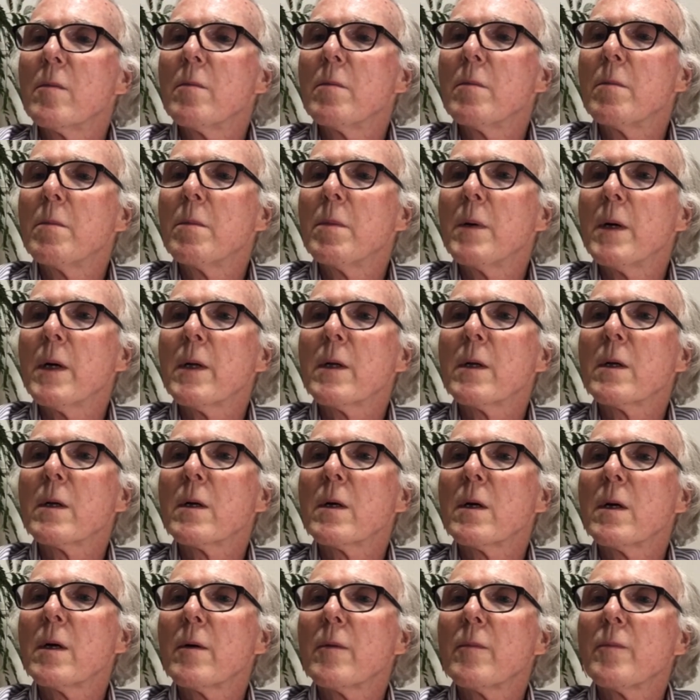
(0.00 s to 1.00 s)
But
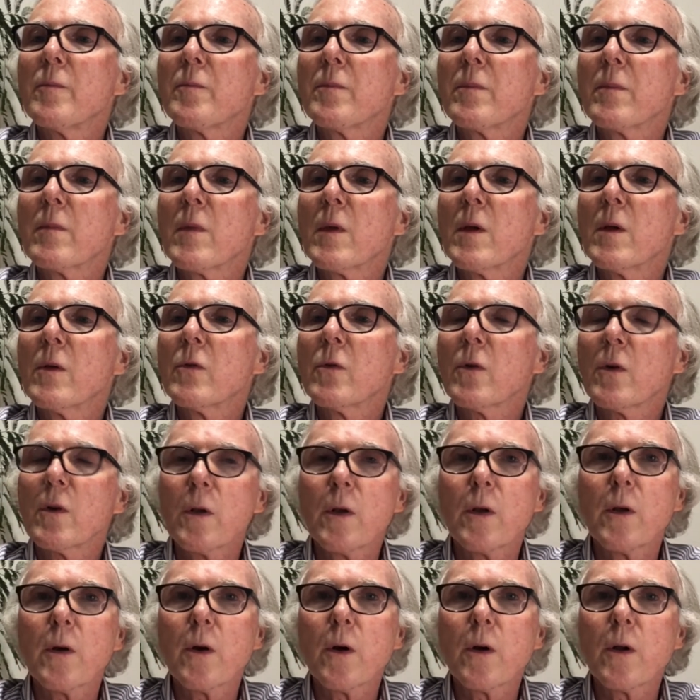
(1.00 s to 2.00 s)

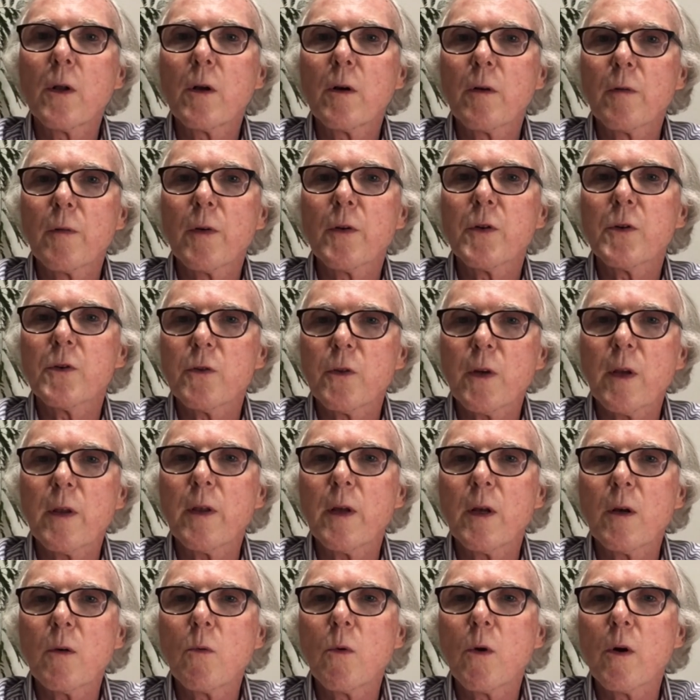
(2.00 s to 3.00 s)
certainly earlier versions I
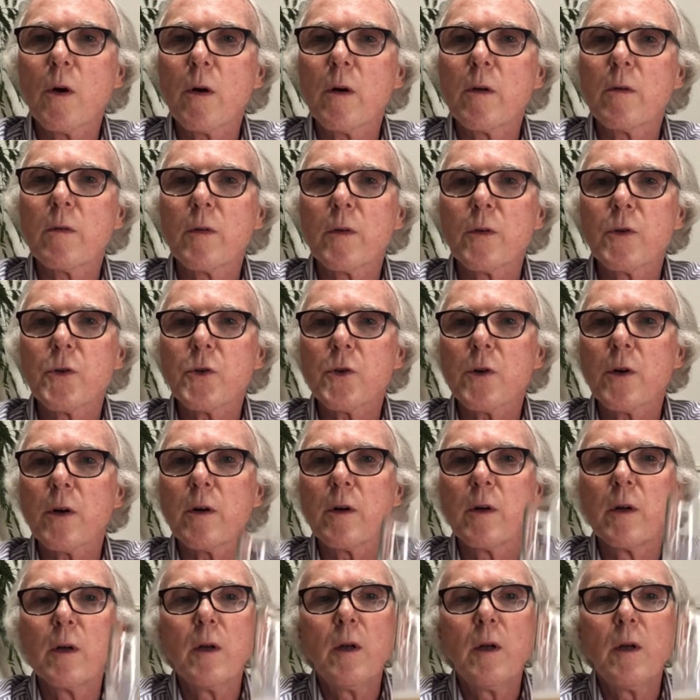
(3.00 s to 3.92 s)
think were, for sure.